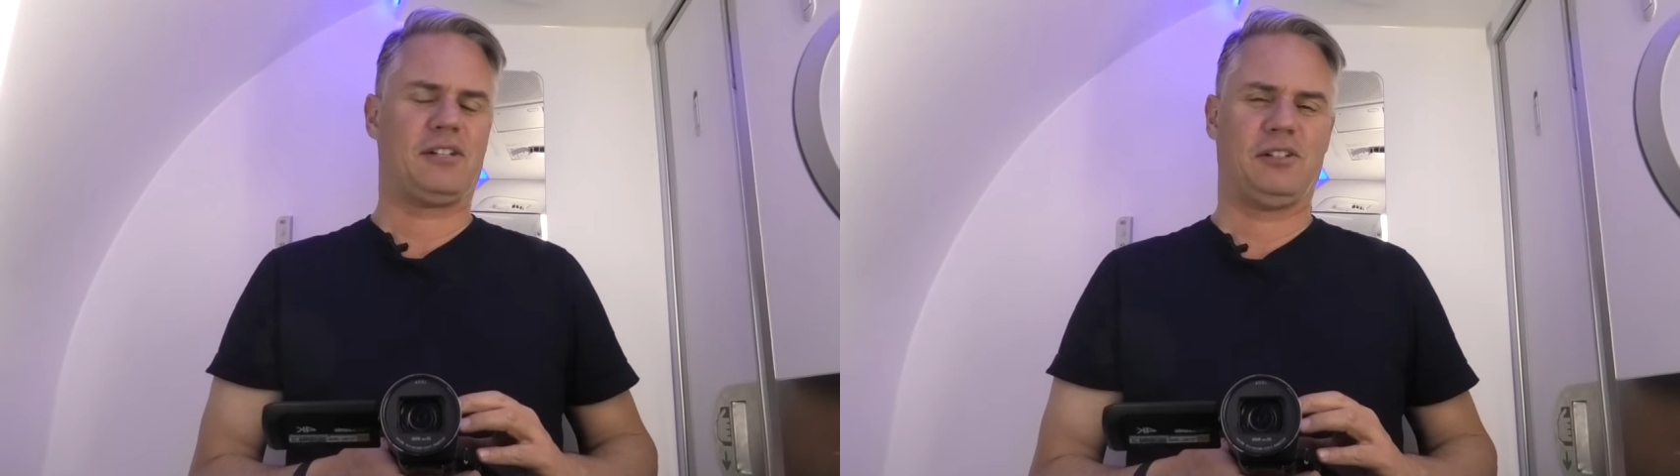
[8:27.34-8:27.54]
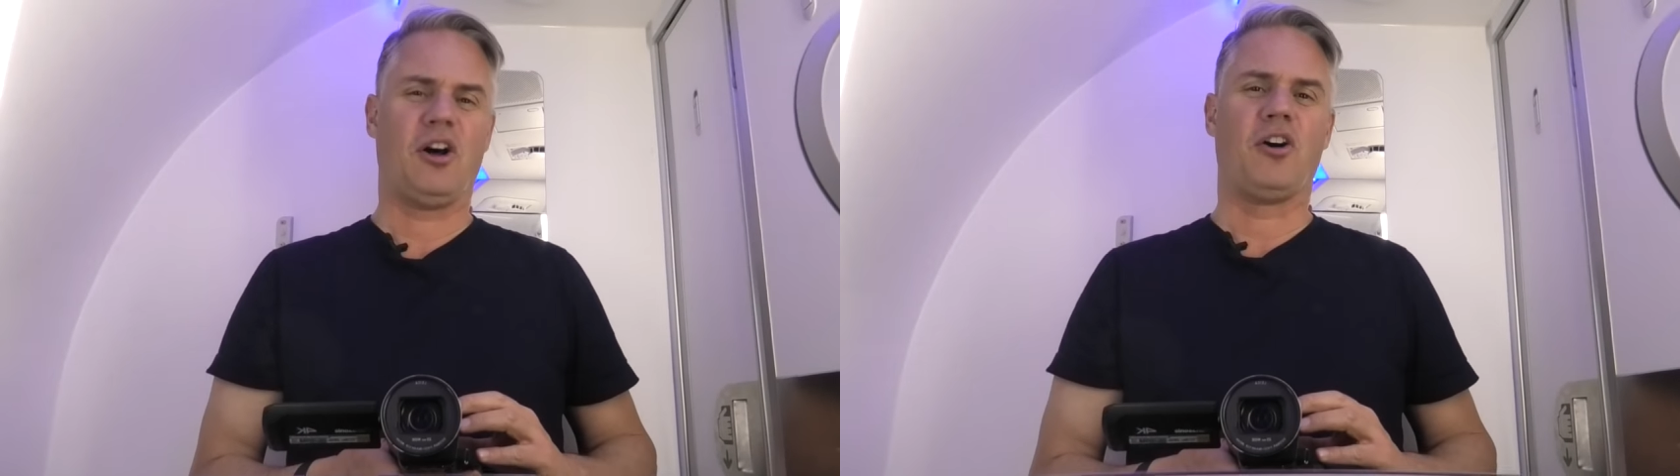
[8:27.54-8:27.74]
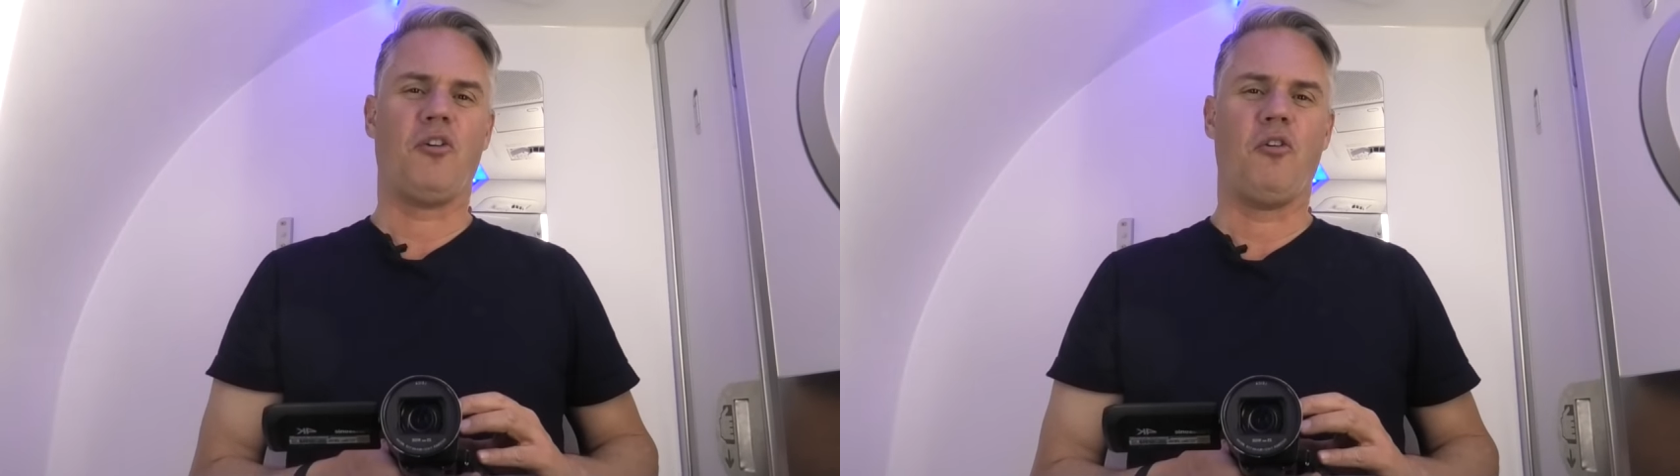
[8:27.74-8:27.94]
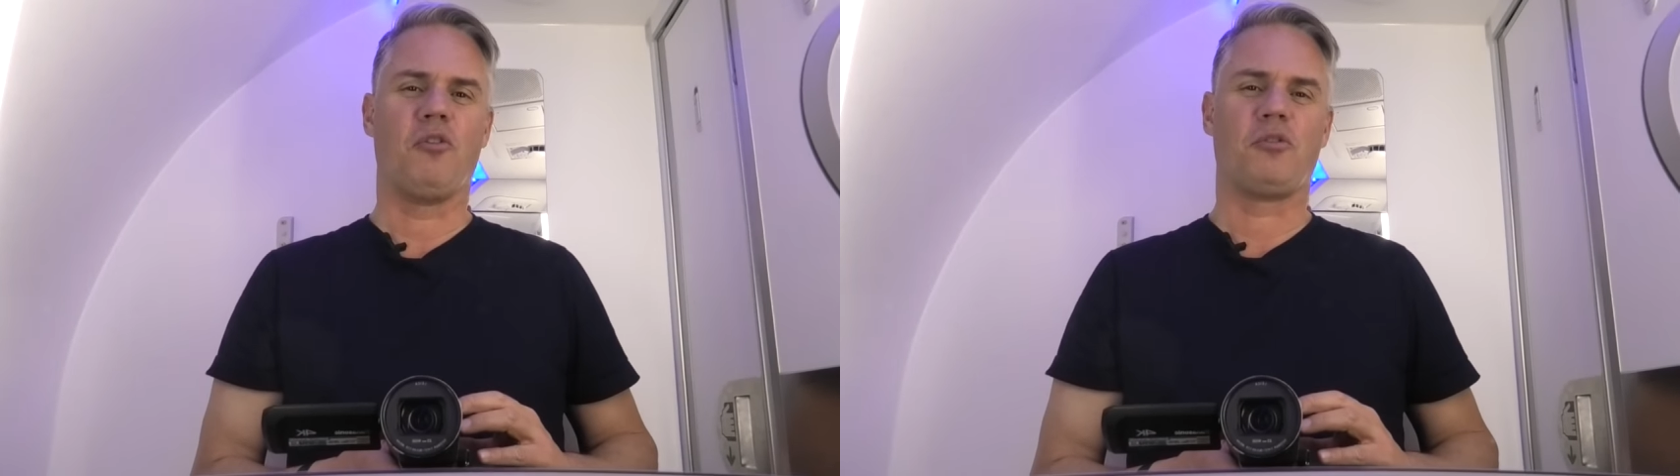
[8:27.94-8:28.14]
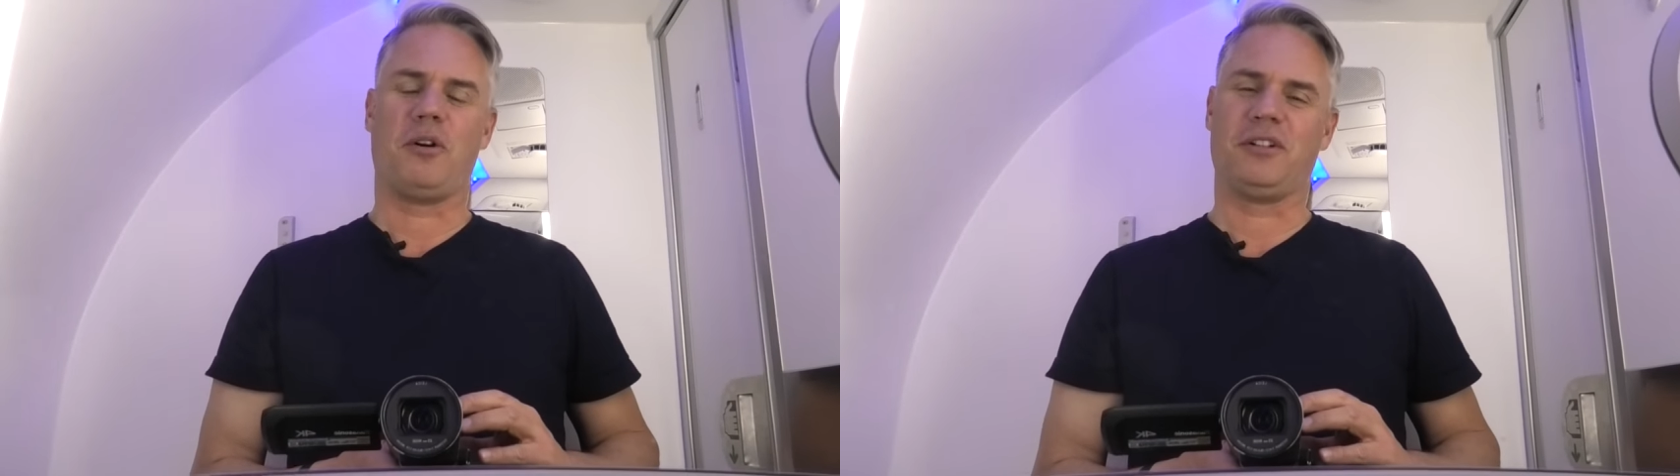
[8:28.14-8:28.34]

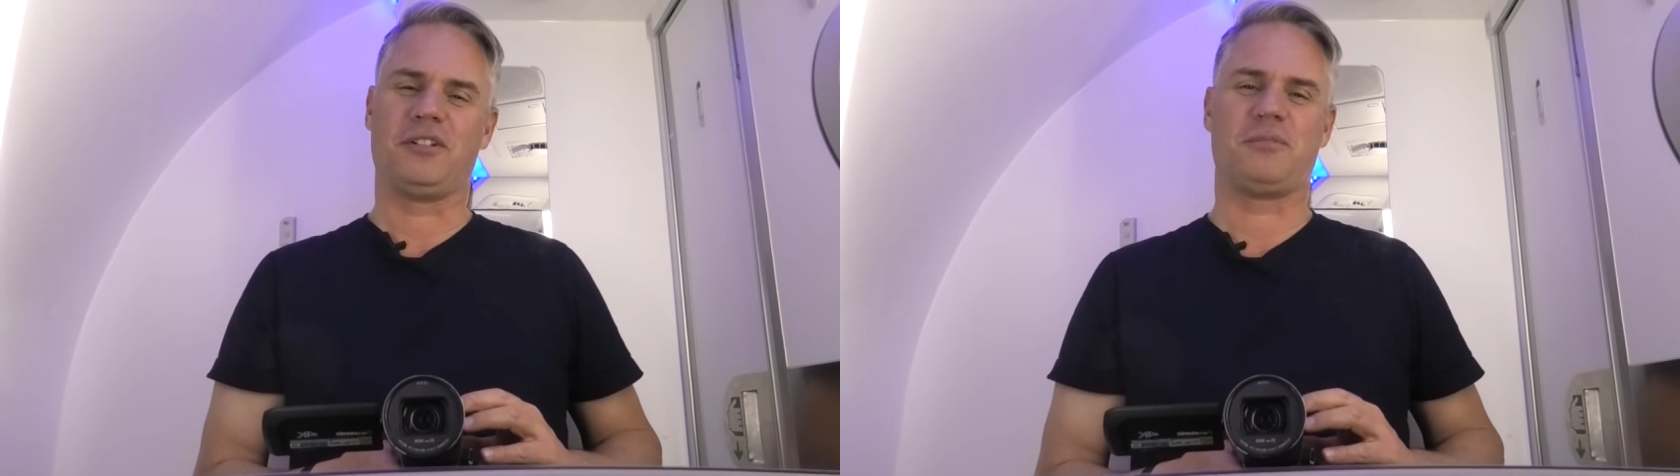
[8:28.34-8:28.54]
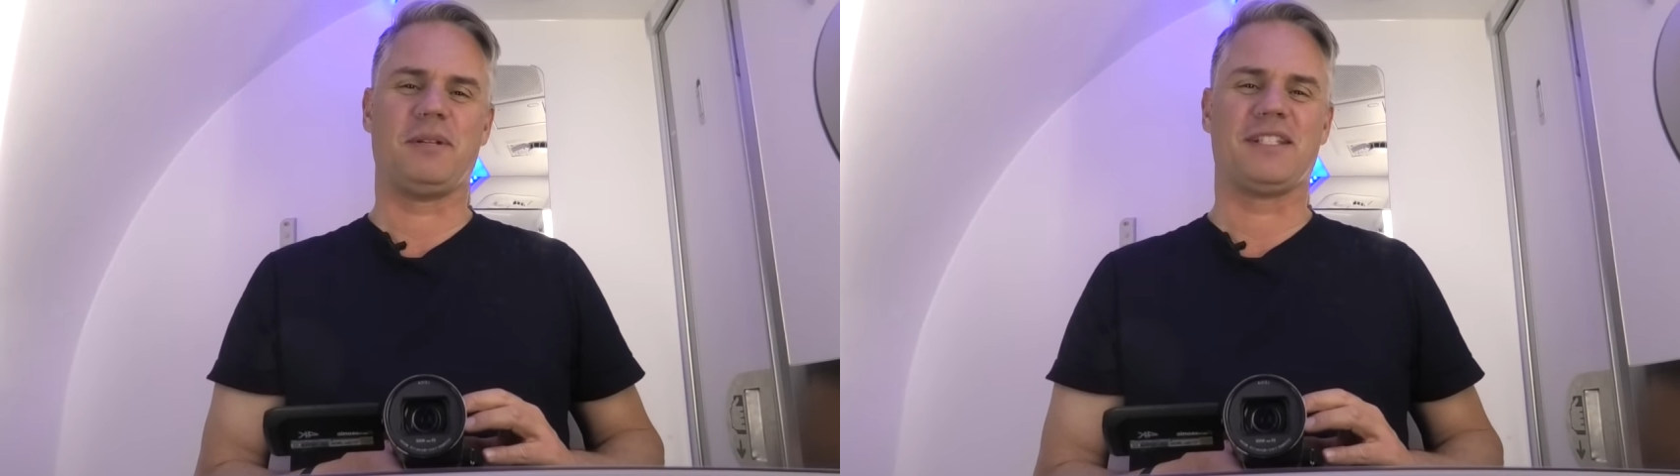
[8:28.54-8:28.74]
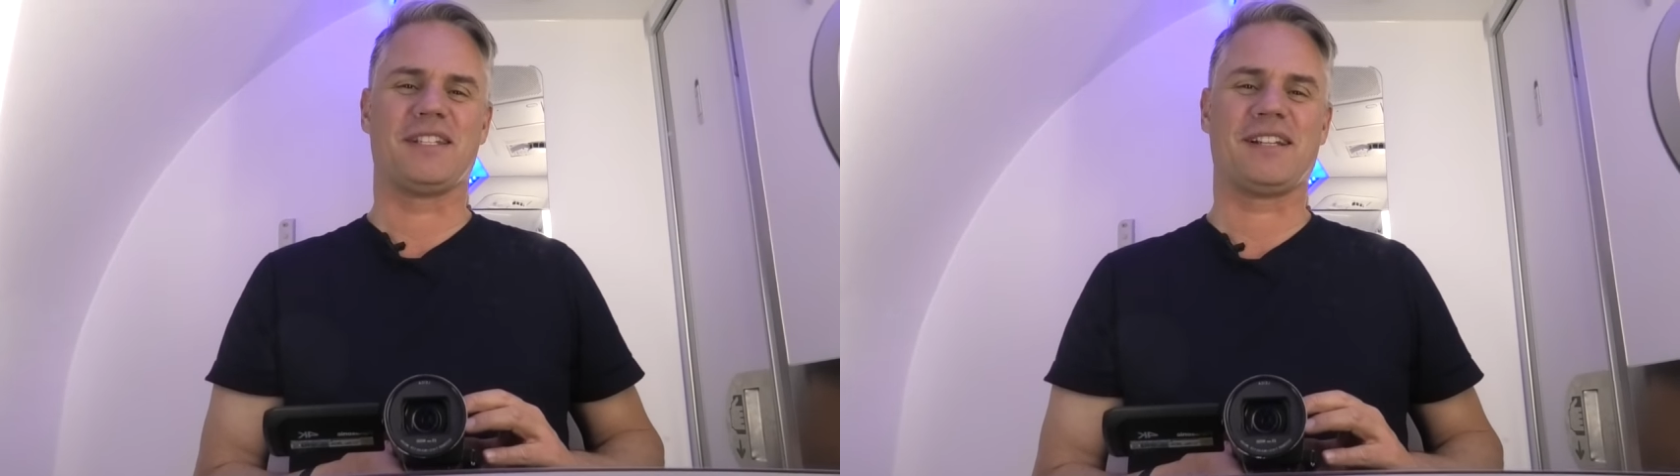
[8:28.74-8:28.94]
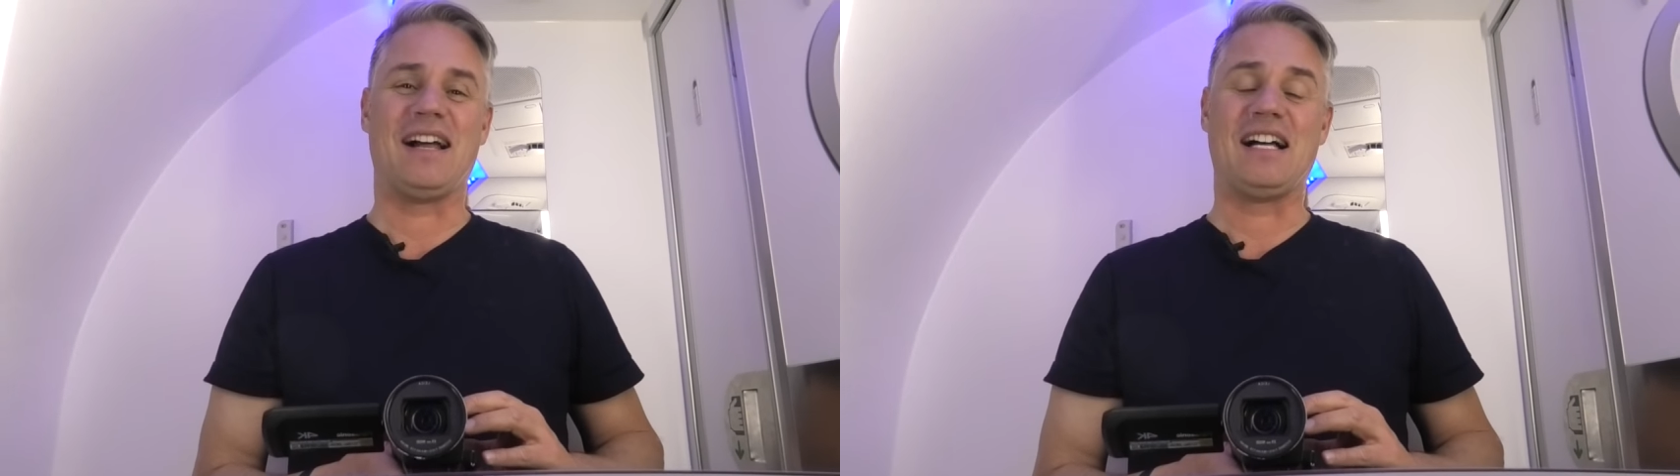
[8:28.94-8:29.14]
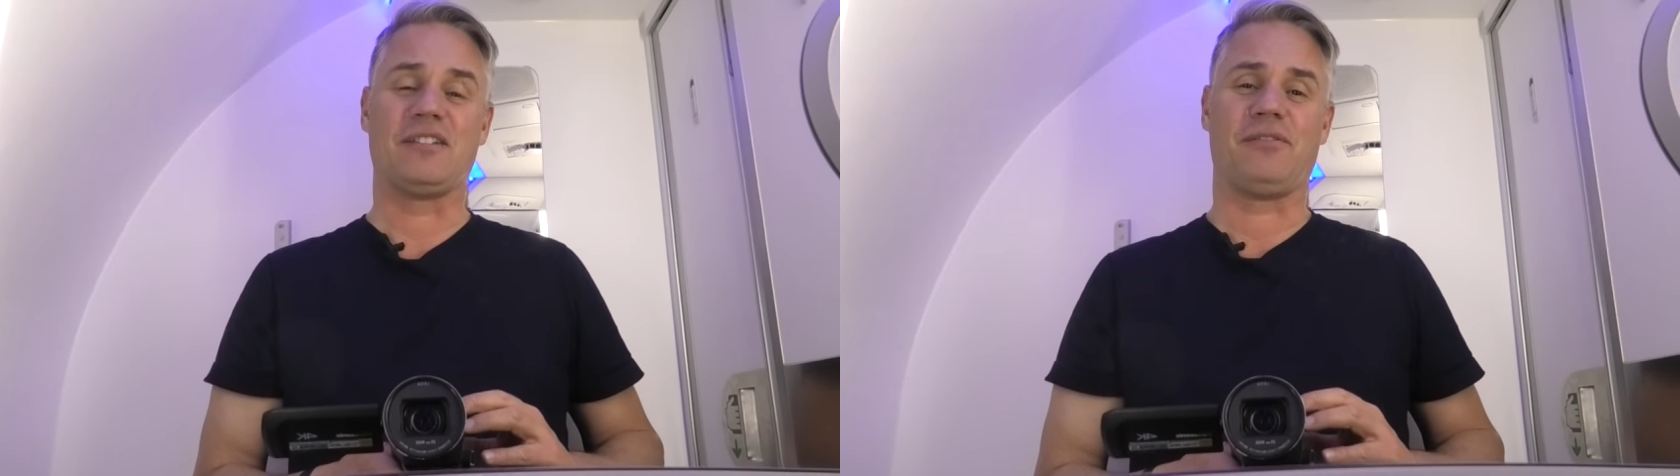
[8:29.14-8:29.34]
Long-haul Qantas business
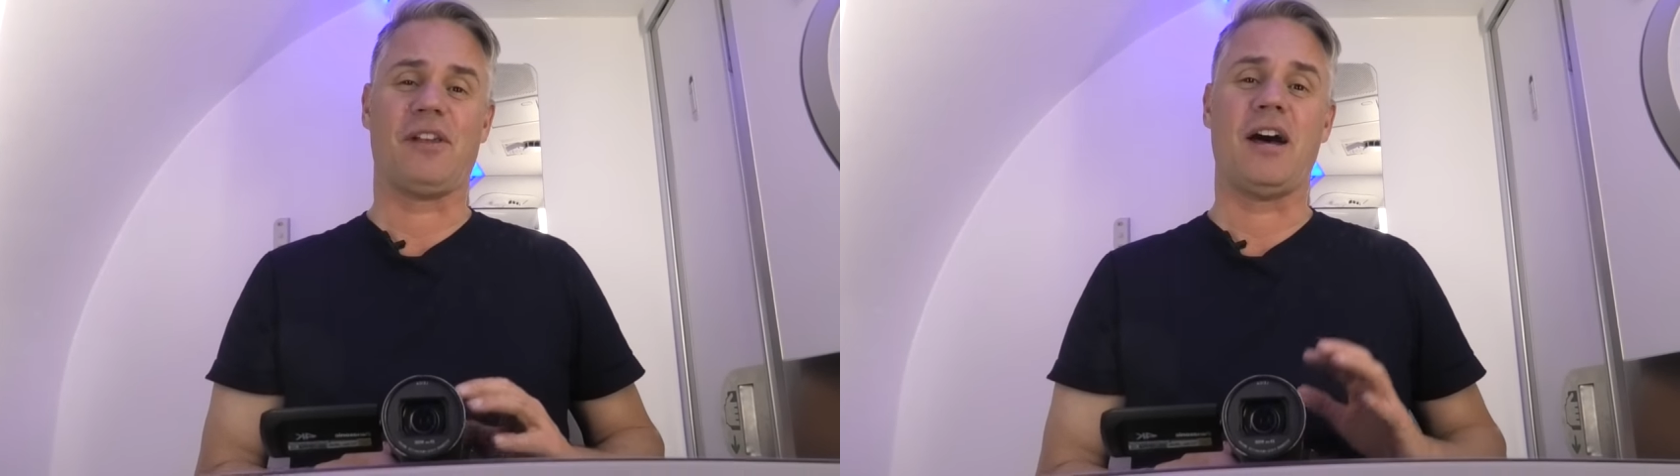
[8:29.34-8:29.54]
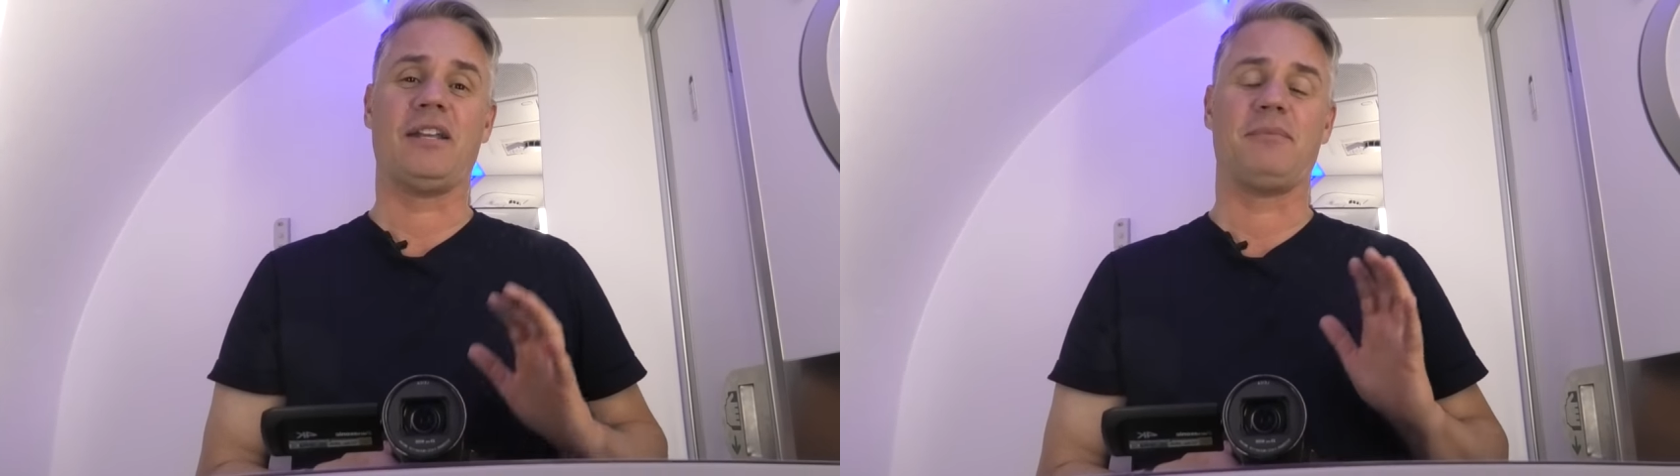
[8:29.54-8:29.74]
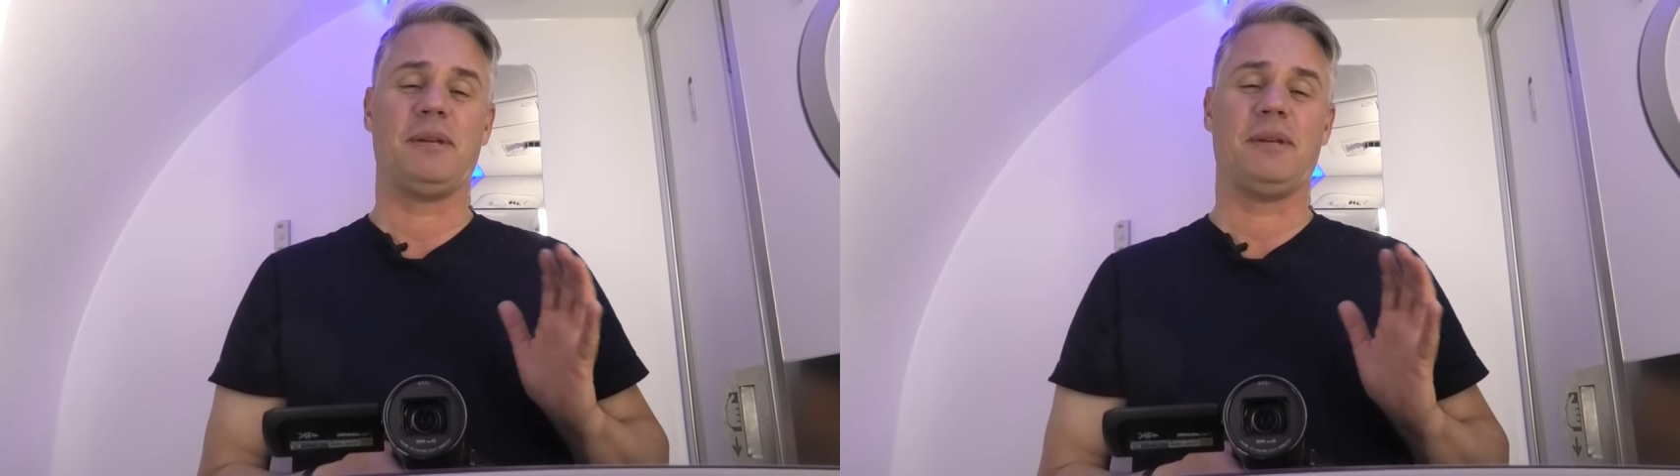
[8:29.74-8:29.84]
class flight